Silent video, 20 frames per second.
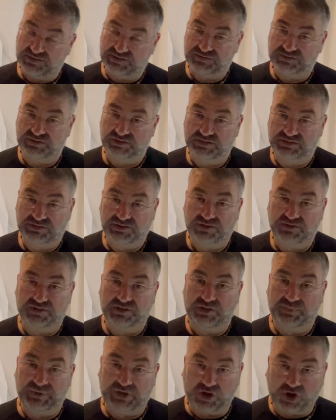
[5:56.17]
is going to start
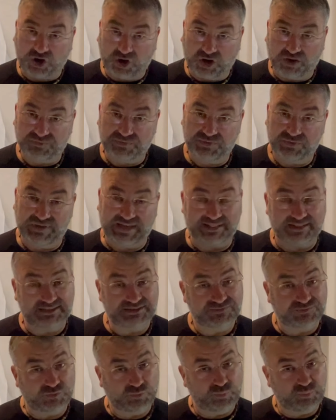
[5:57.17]
coming off of you. At
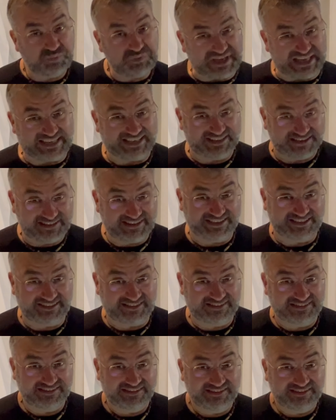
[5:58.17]
least for me, it did.